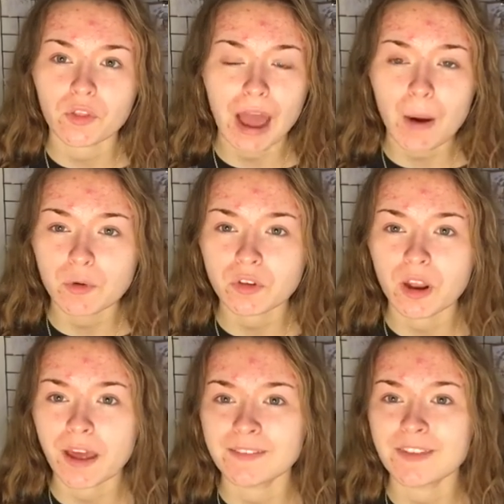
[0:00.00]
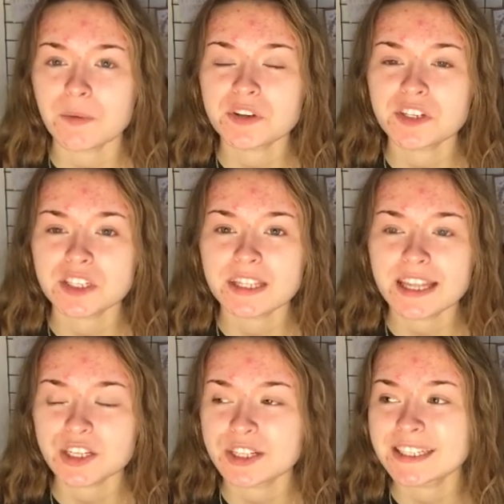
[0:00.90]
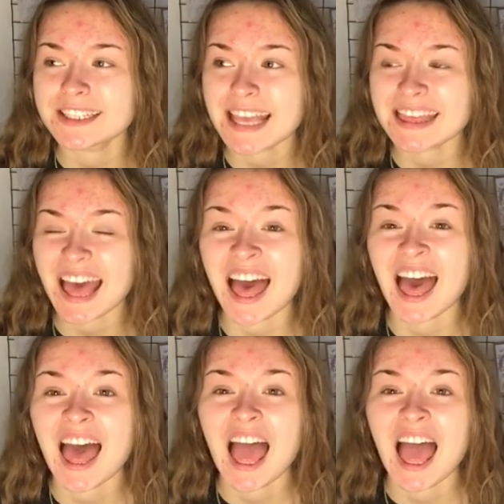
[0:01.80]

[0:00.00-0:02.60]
hours on end they would just literally sit there